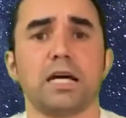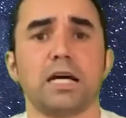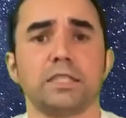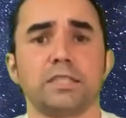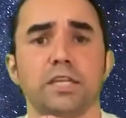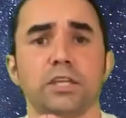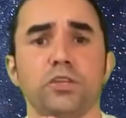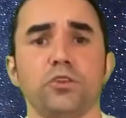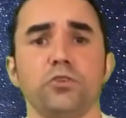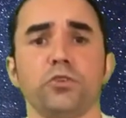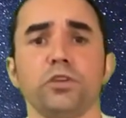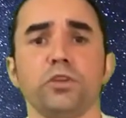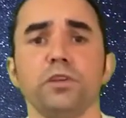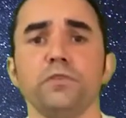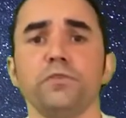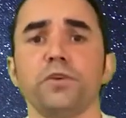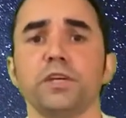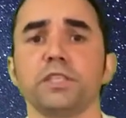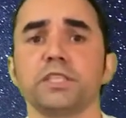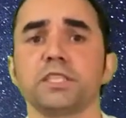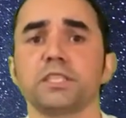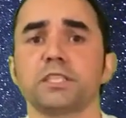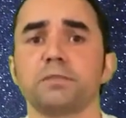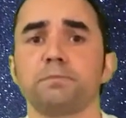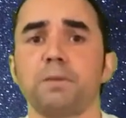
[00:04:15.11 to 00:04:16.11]
As the
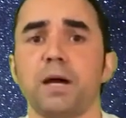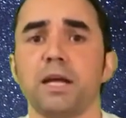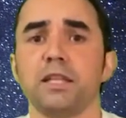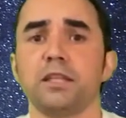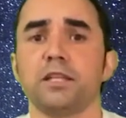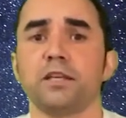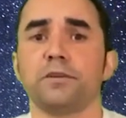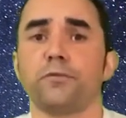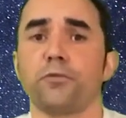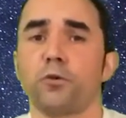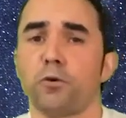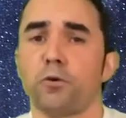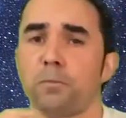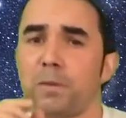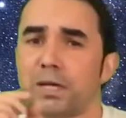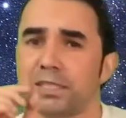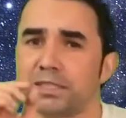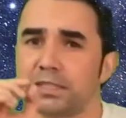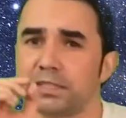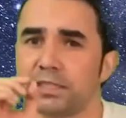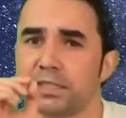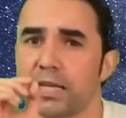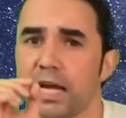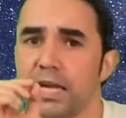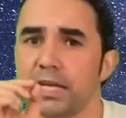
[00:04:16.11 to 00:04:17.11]
universe expanded from a
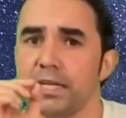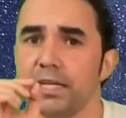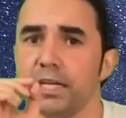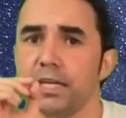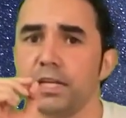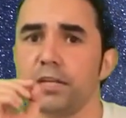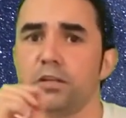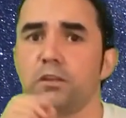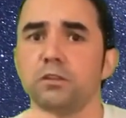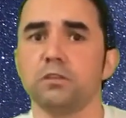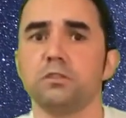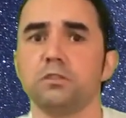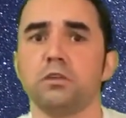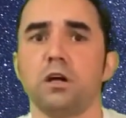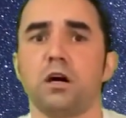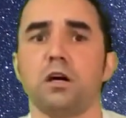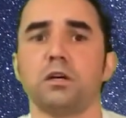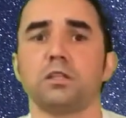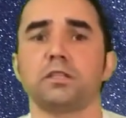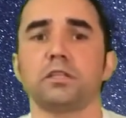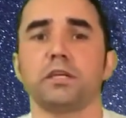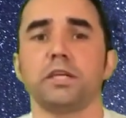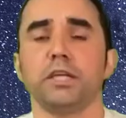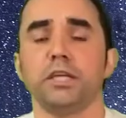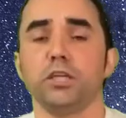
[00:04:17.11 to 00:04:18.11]
tiny little
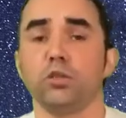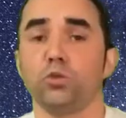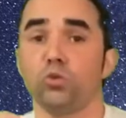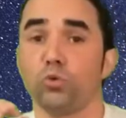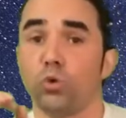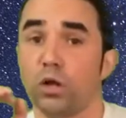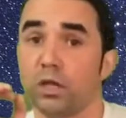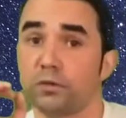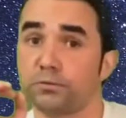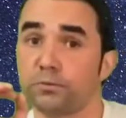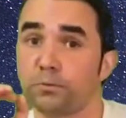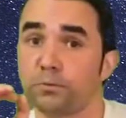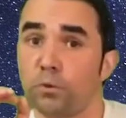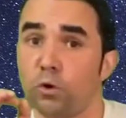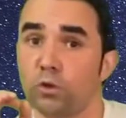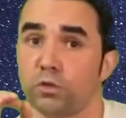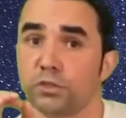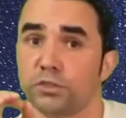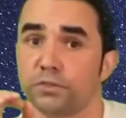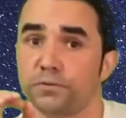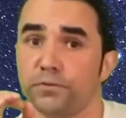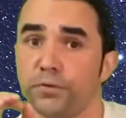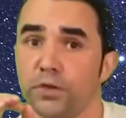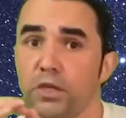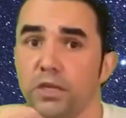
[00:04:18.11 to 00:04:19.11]
dot into a small
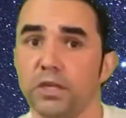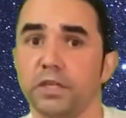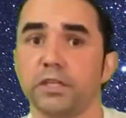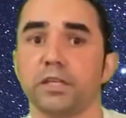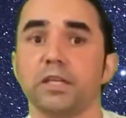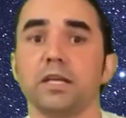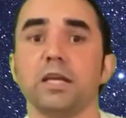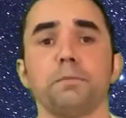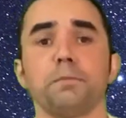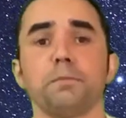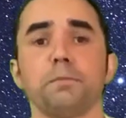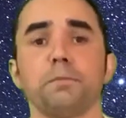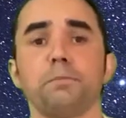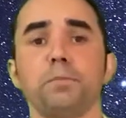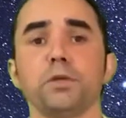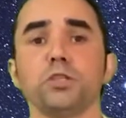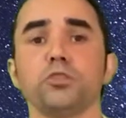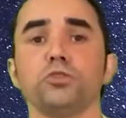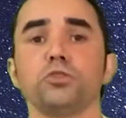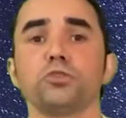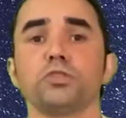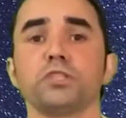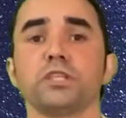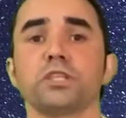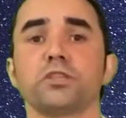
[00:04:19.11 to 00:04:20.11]
sphere,
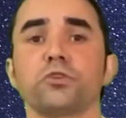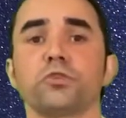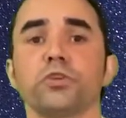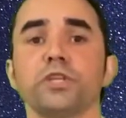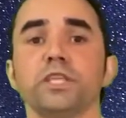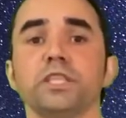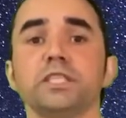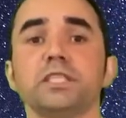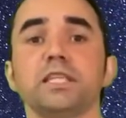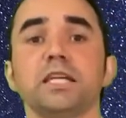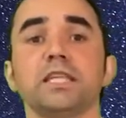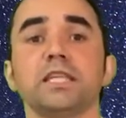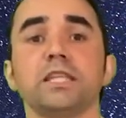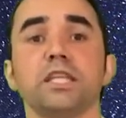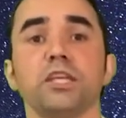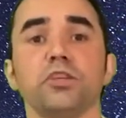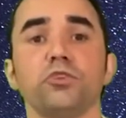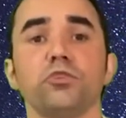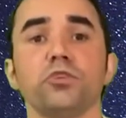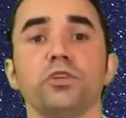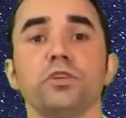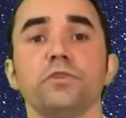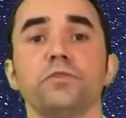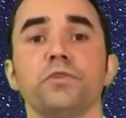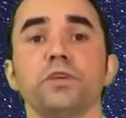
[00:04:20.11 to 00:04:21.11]
temperatures decreased and the
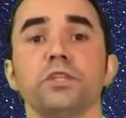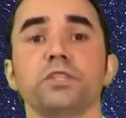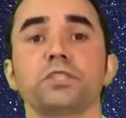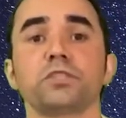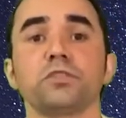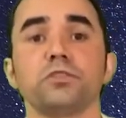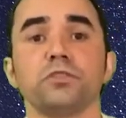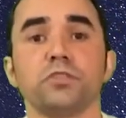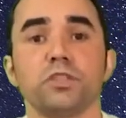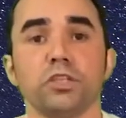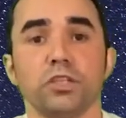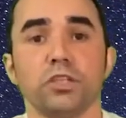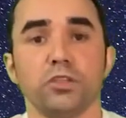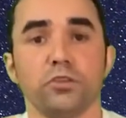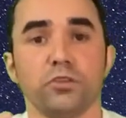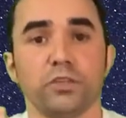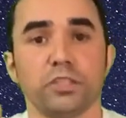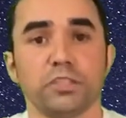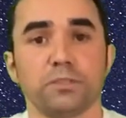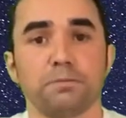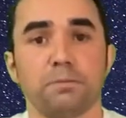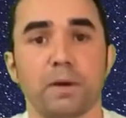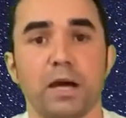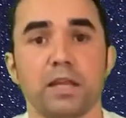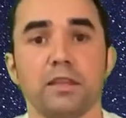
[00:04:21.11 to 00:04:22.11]
universe continued continued
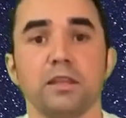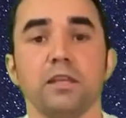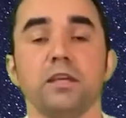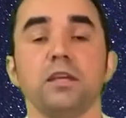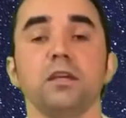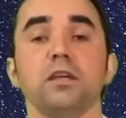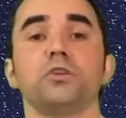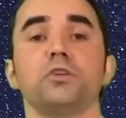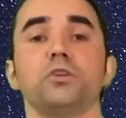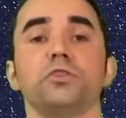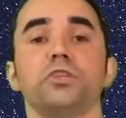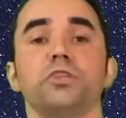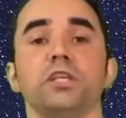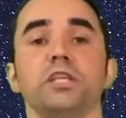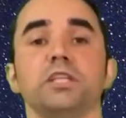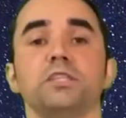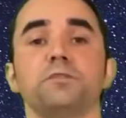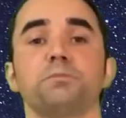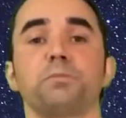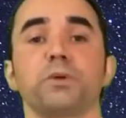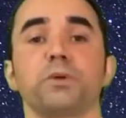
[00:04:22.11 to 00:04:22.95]
expanding until its